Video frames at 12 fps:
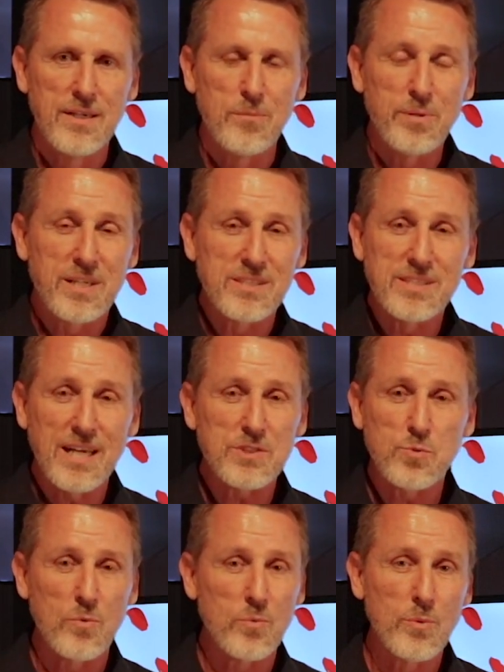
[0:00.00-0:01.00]
Because
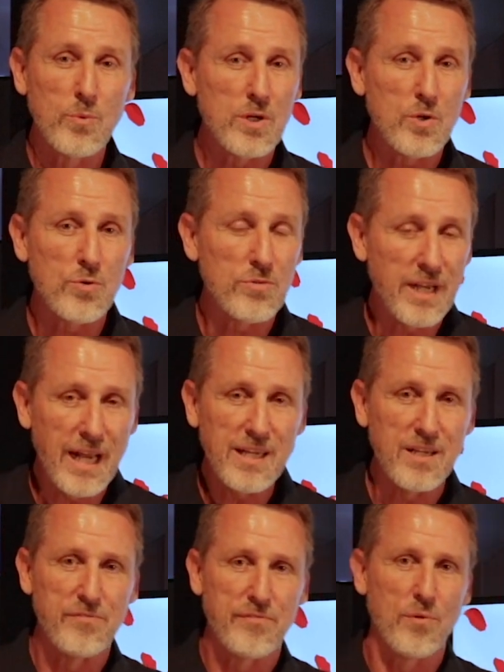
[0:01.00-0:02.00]
that's what we were
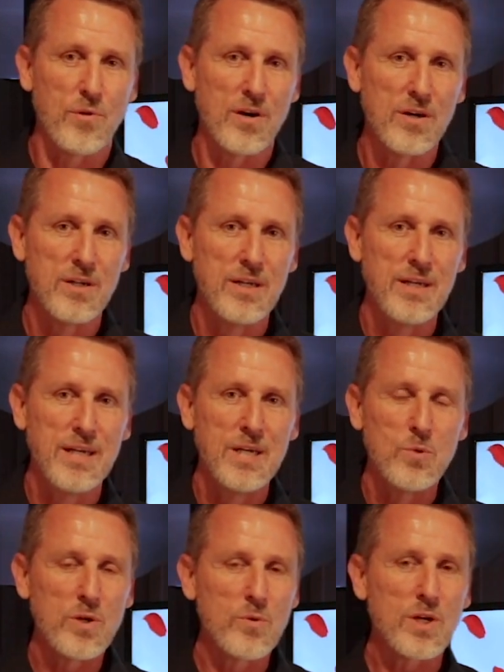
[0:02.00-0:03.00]
created for.
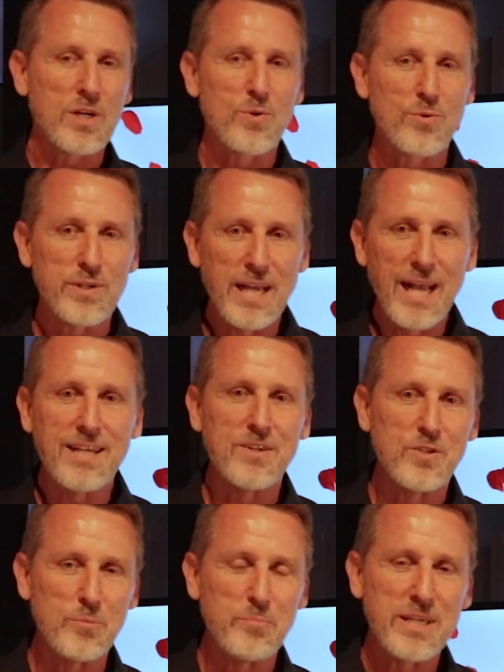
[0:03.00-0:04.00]
We were
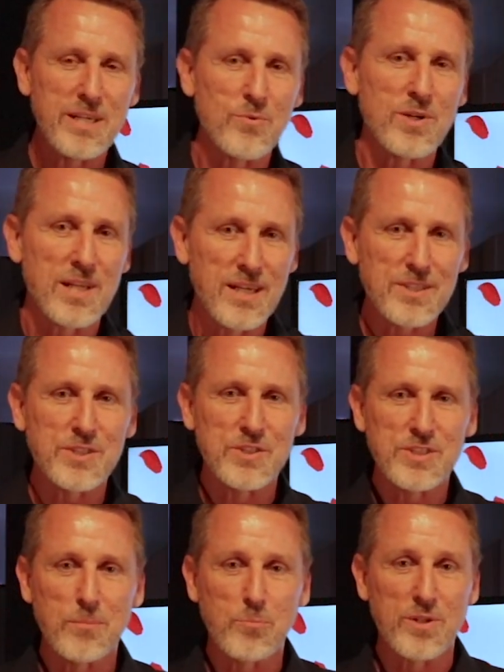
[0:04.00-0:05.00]
created to be in
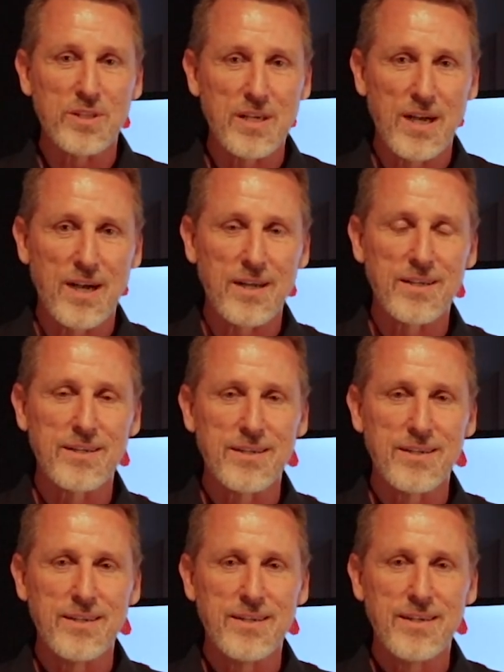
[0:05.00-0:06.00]
relationship with God.
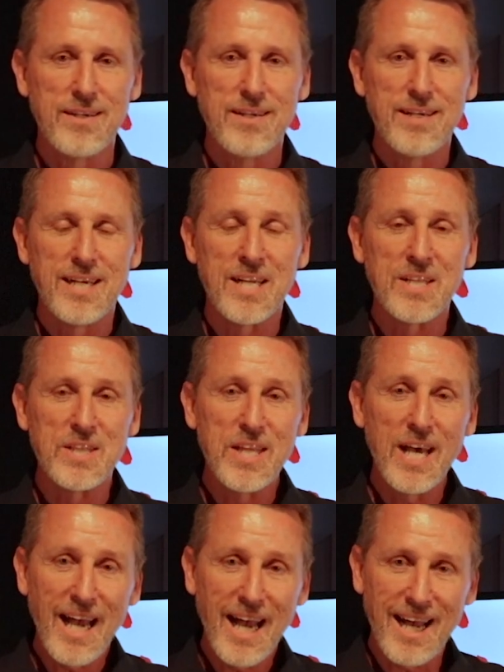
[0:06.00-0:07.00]
And
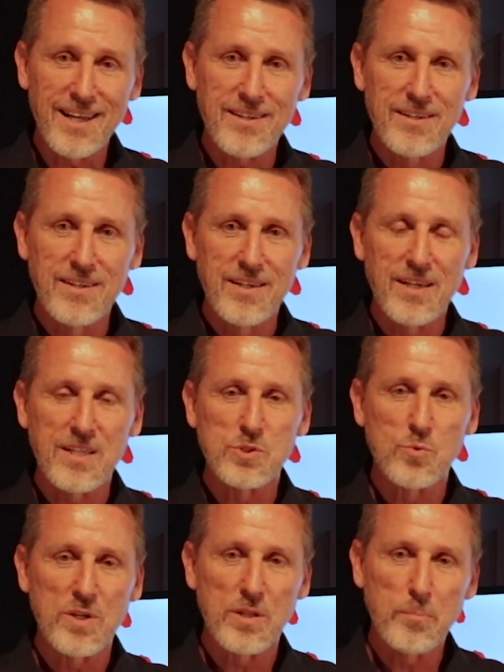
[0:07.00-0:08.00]
that is
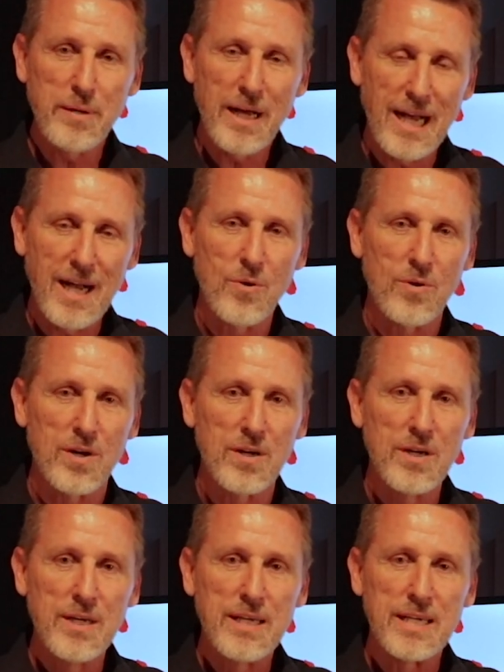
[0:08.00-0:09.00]
where the power
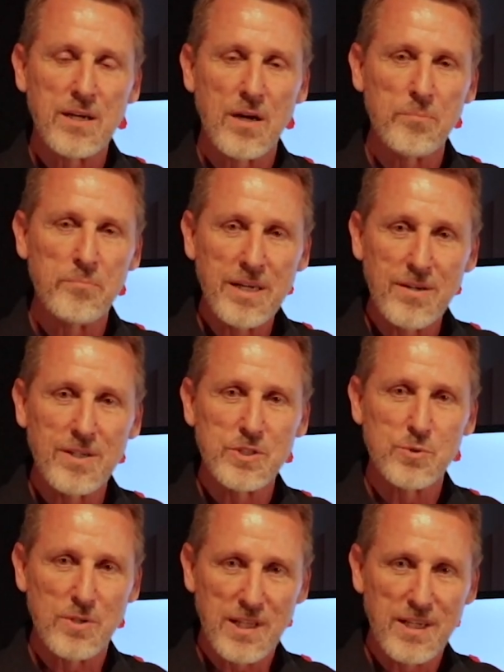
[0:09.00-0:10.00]
in our
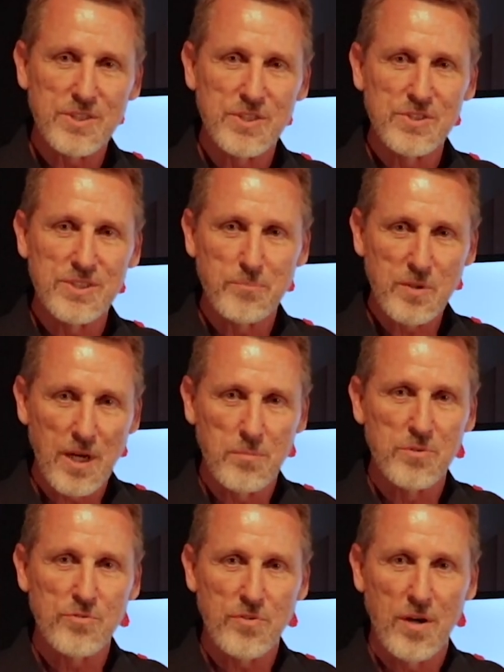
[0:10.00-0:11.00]
marriage relationship
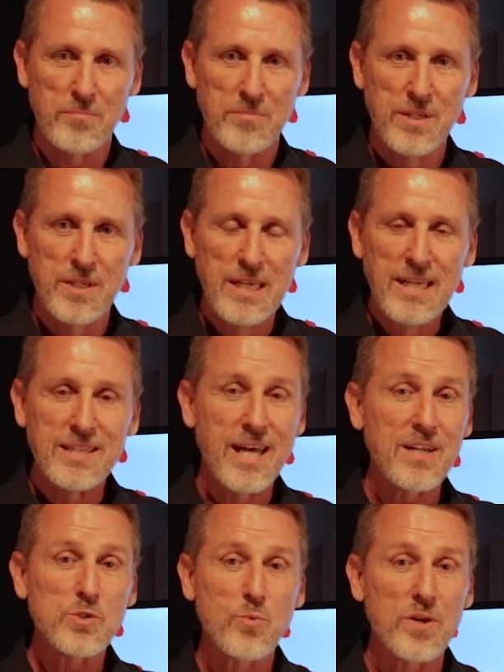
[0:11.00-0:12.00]
comes from. That
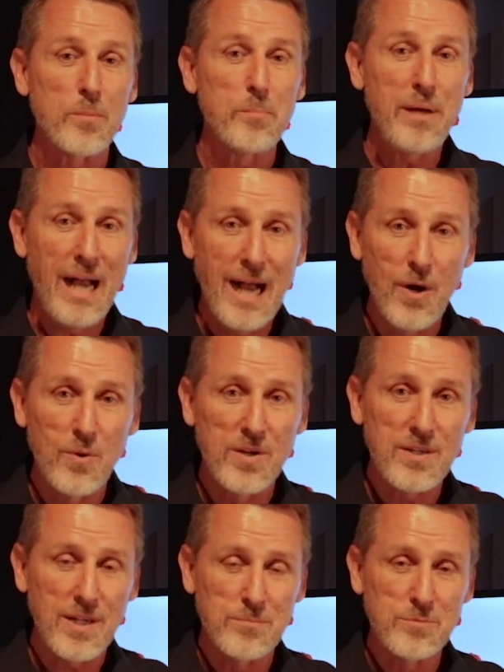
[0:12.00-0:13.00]
is where the power
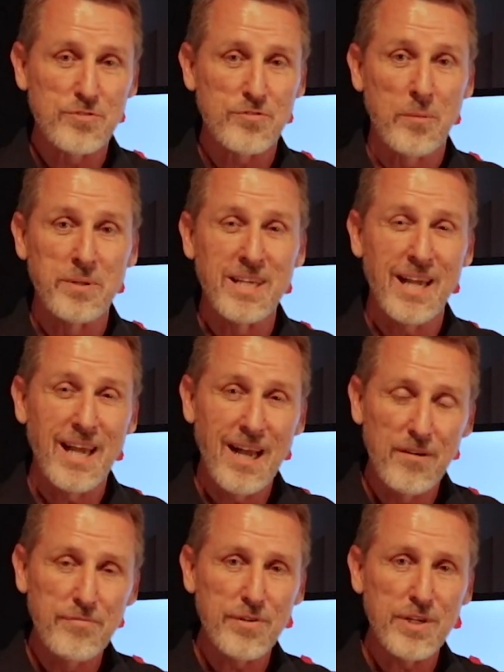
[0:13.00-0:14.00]
comes from in
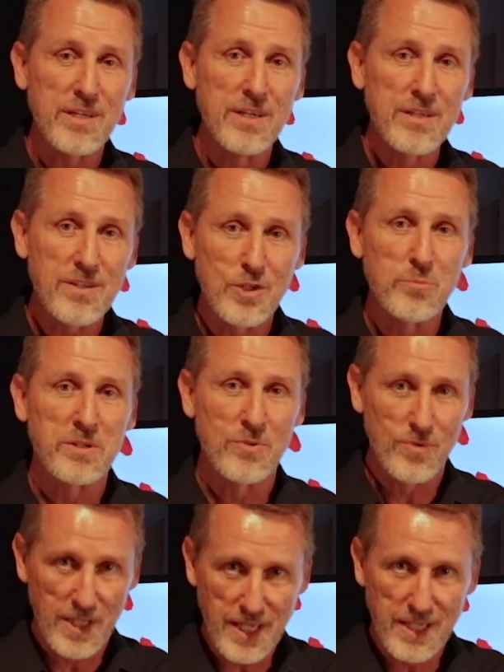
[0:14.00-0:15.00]
every human
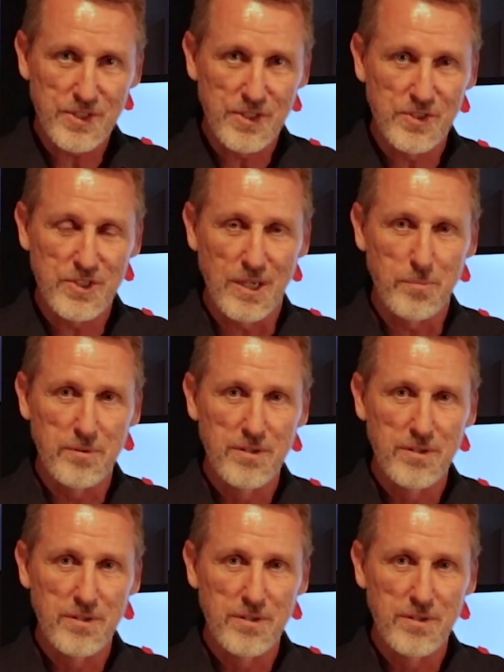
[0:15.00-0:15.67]
relationship,